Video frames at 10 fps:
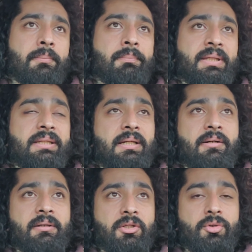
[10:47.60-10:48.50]
be
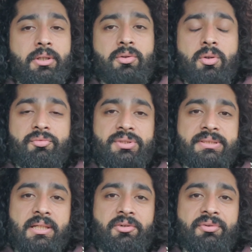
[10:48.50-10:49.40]
critical of
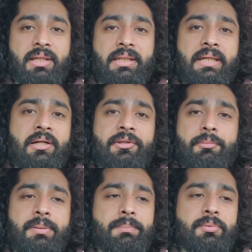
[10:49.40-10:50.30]
yourself and let other
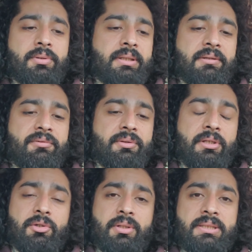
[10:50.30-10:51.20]
people give you
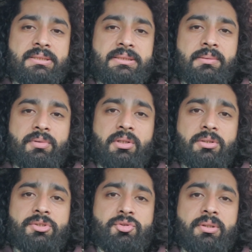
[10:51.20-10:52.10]
their criticism, their
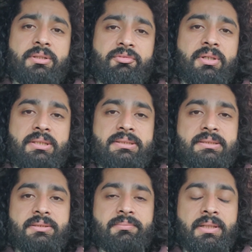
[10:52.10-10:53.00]
constructive
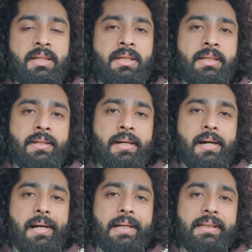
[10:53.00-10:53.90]
criticism.
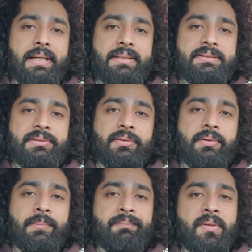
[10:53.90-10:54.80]
All right guys,
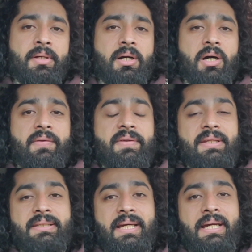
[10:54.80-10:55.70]
so other
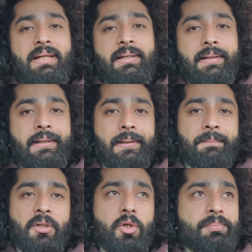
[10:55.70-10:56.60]
than that,
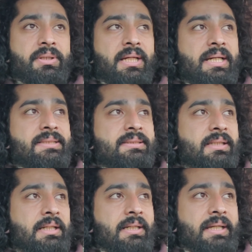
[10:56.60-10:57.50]
hope you guys
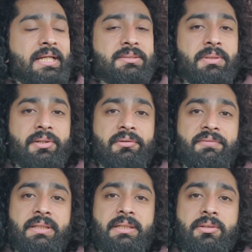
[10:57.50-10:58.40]
catch my other
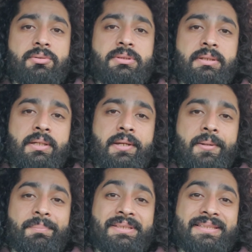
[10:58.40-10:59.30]
videos.
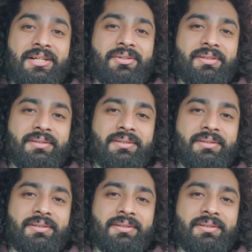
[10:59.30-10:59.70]
Peace out.